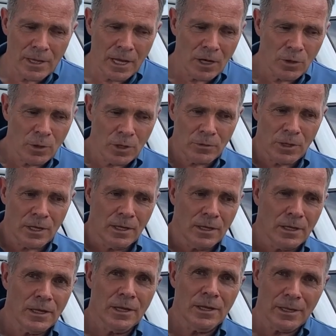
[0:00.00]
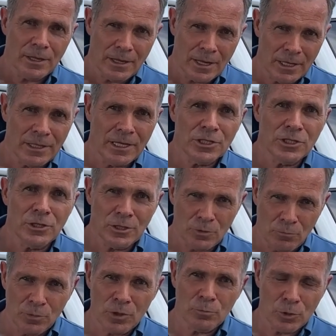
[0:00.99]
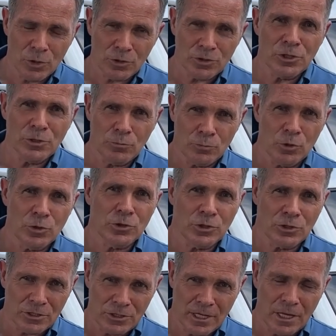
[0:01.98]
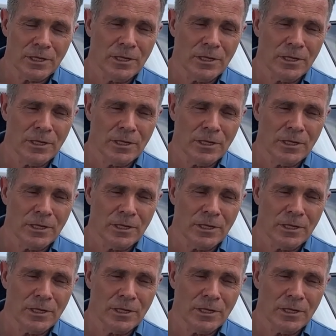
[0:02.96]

However, additional propulsion motors are